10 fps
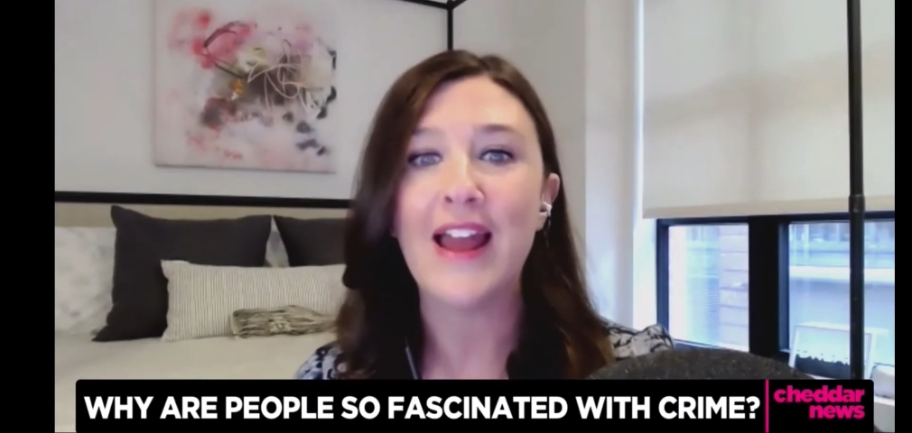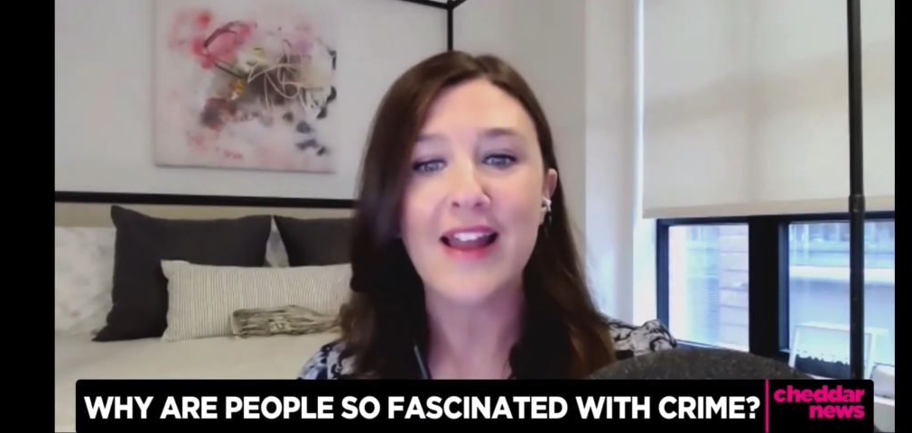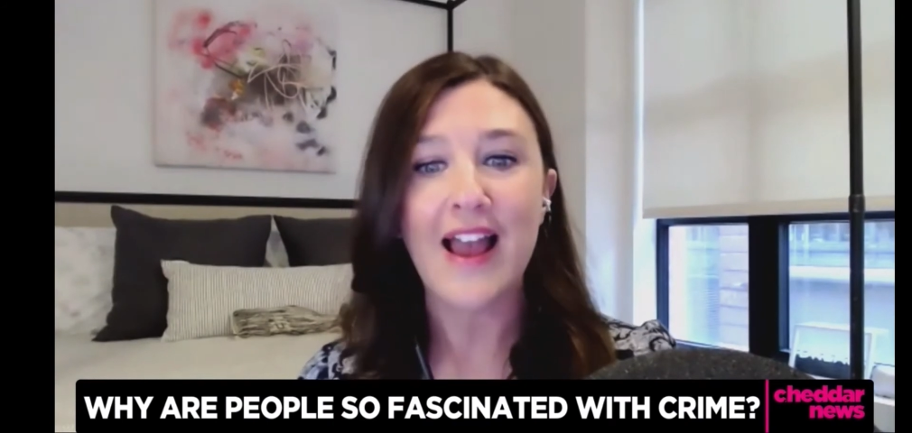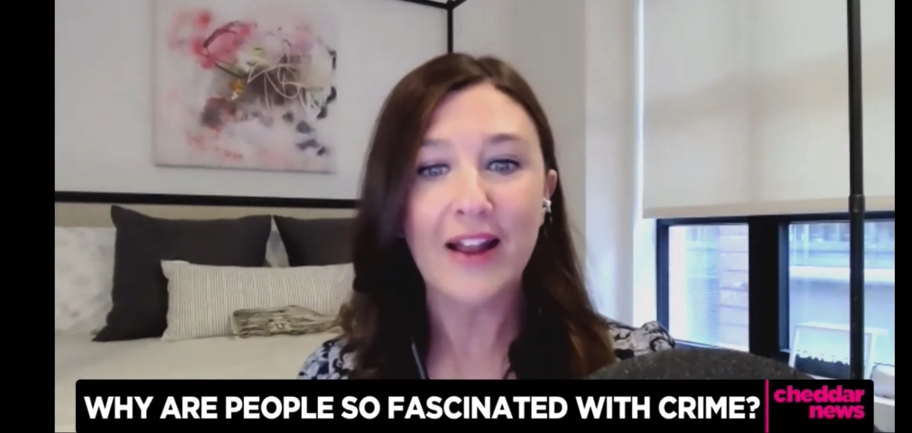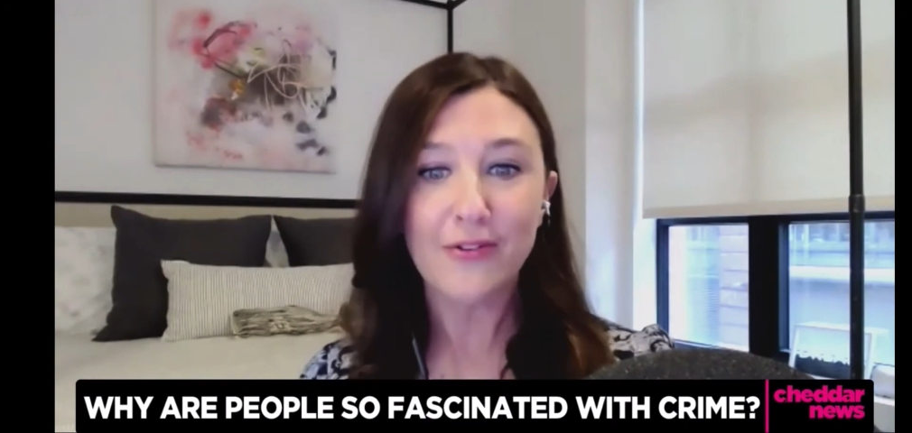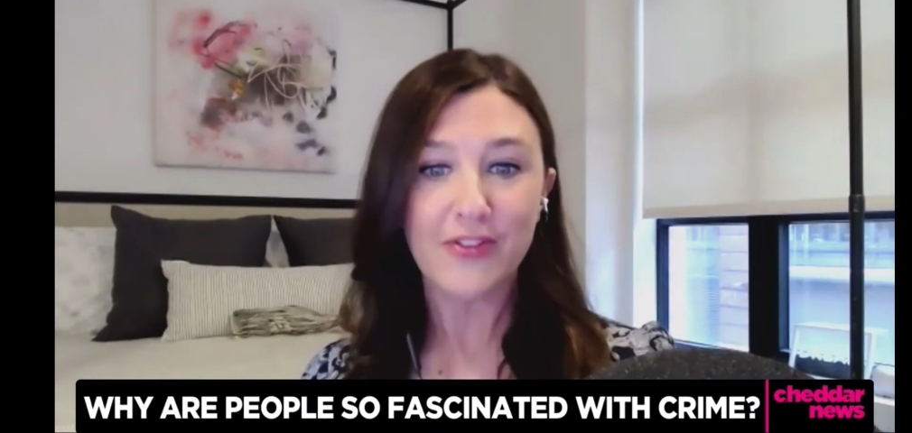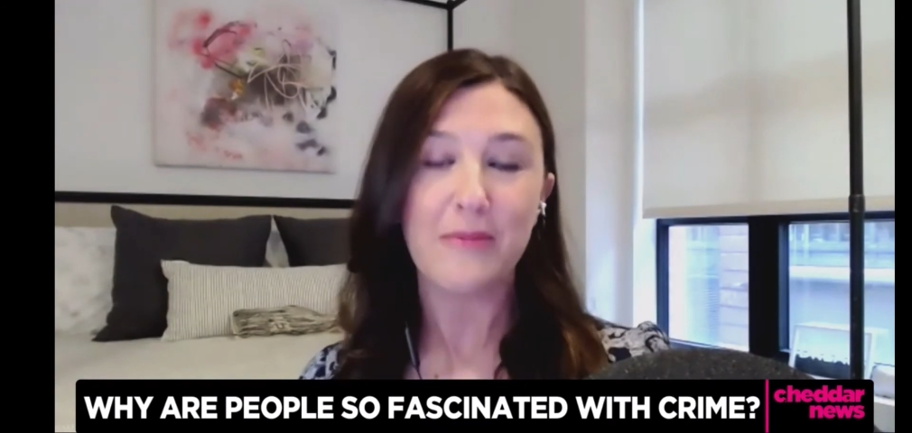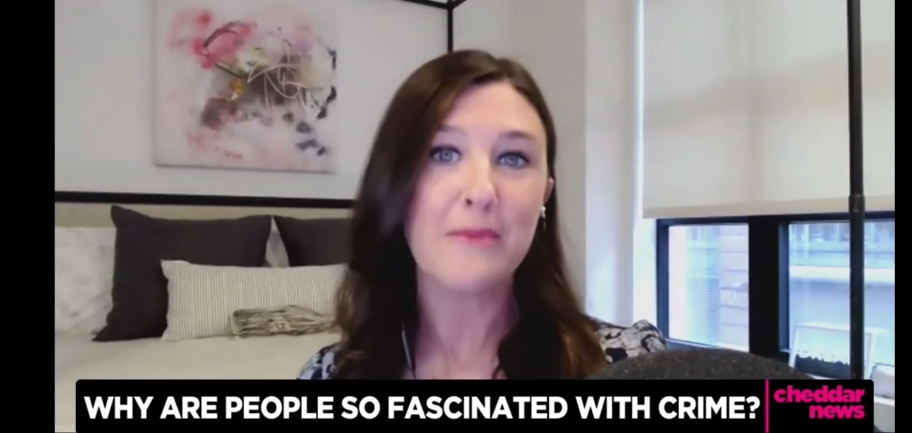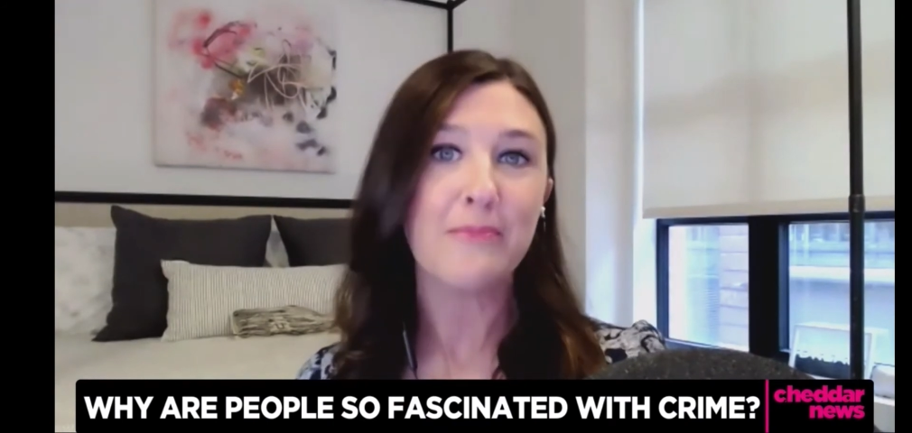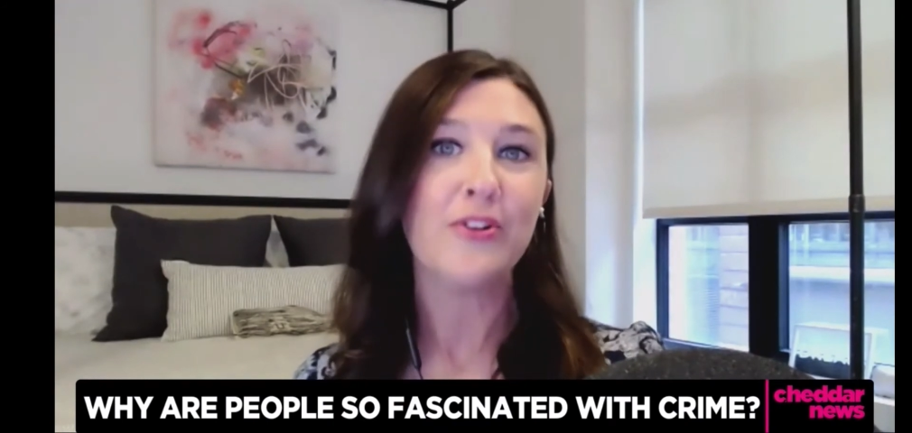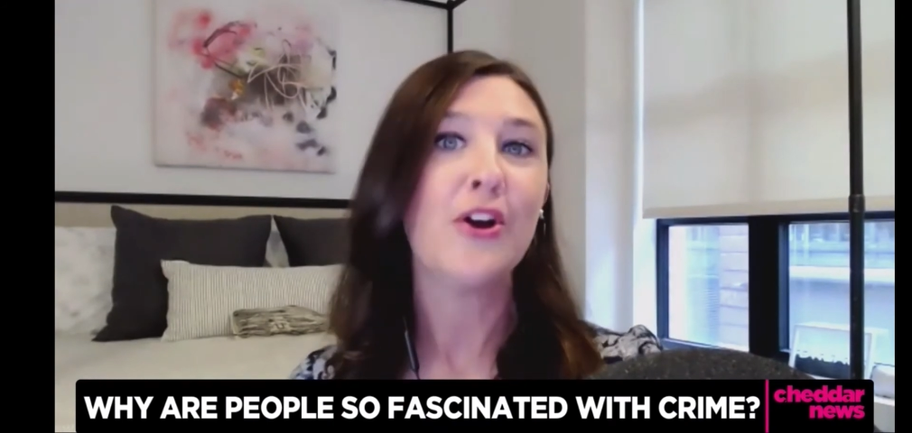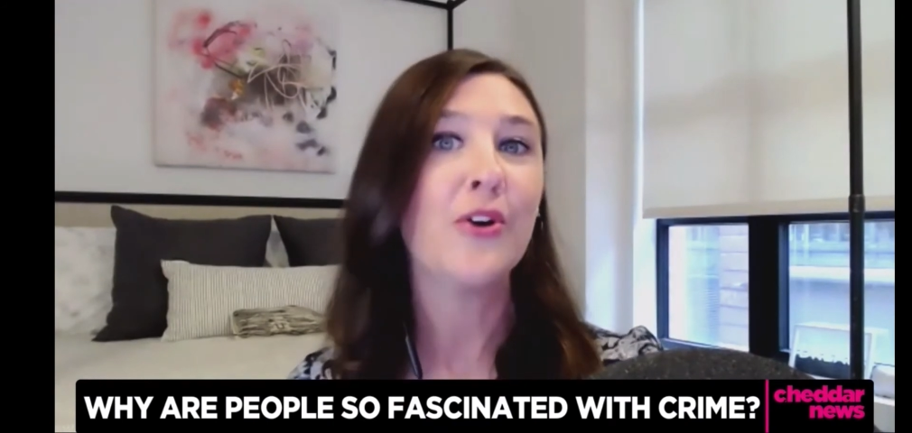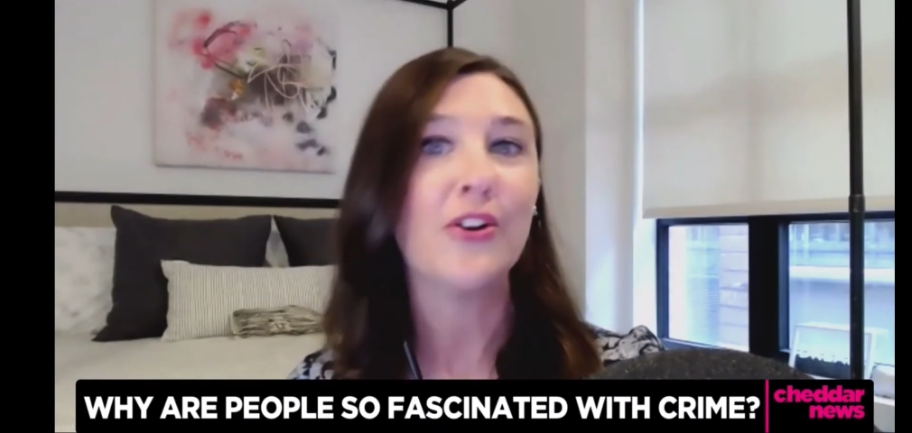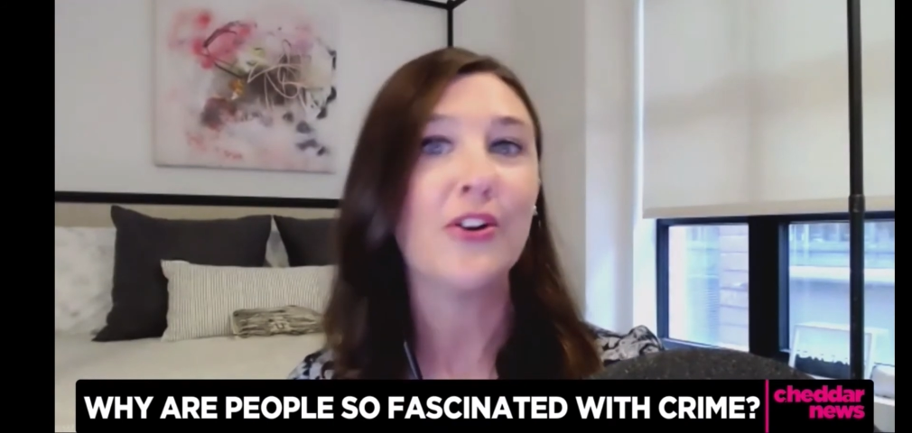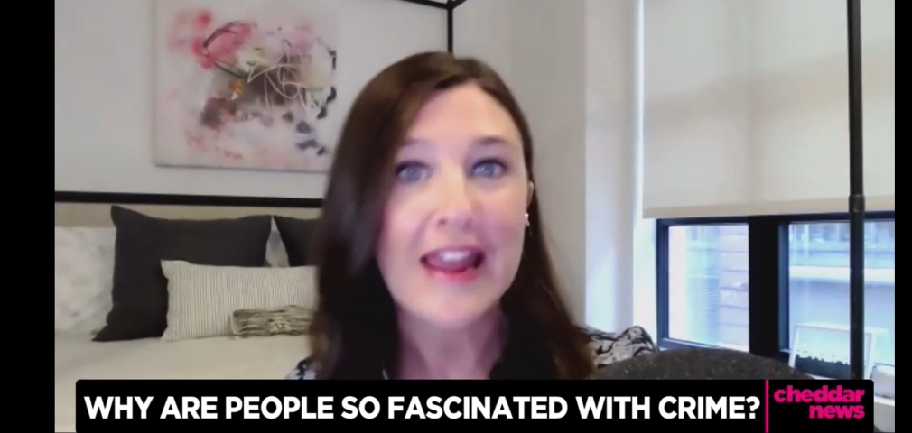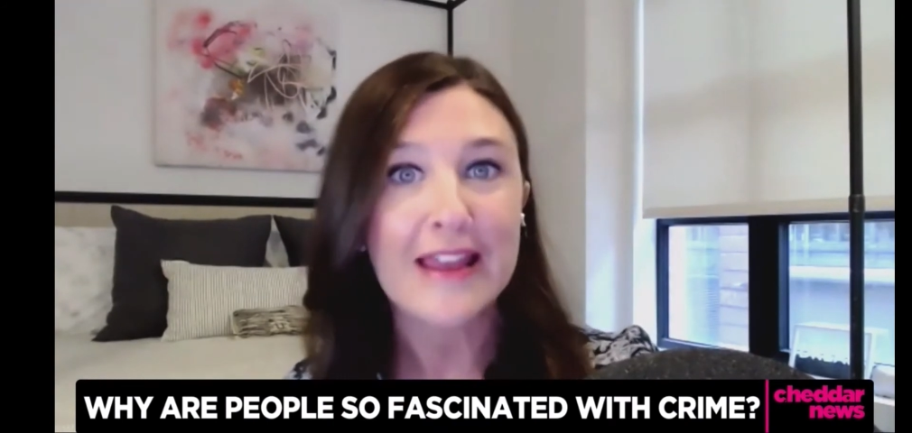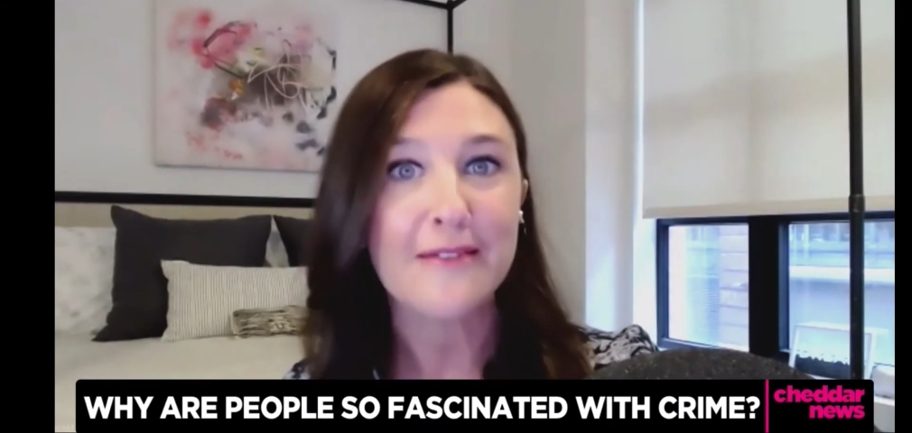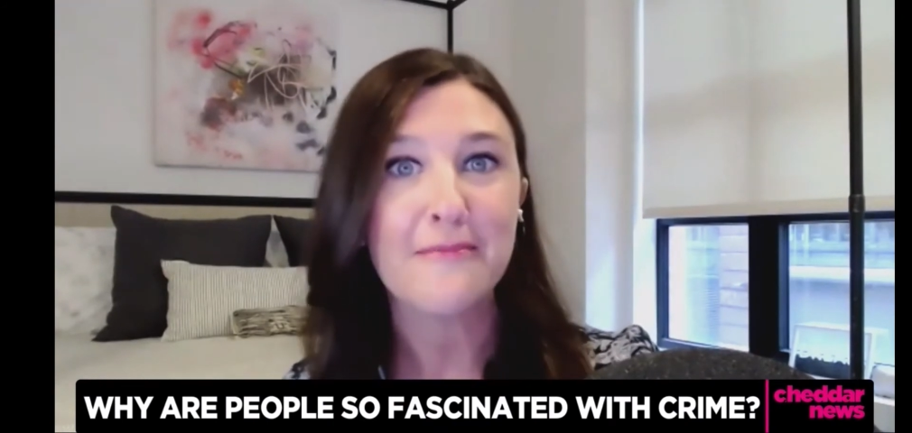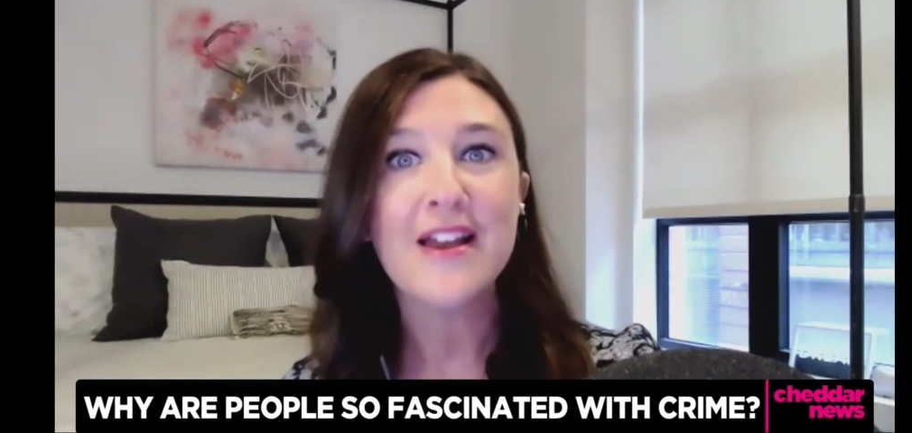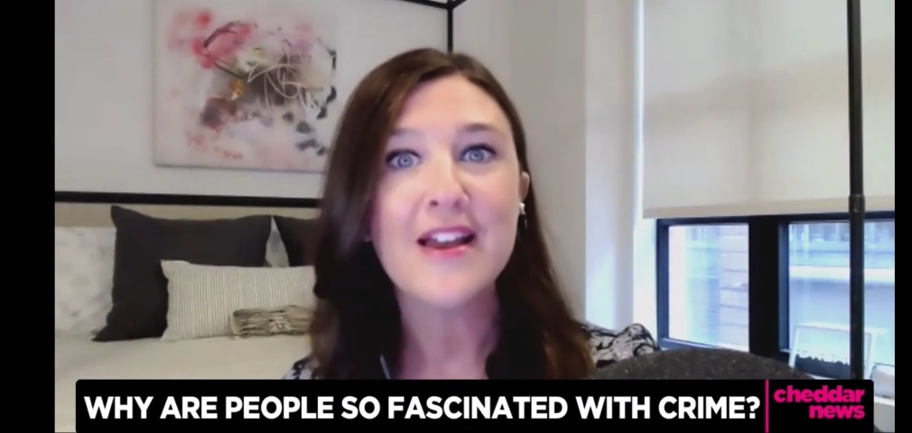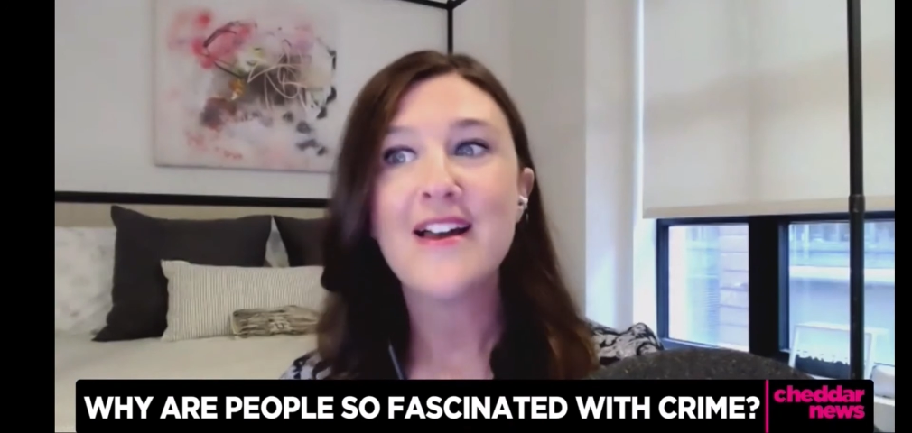And I don't think people know her name.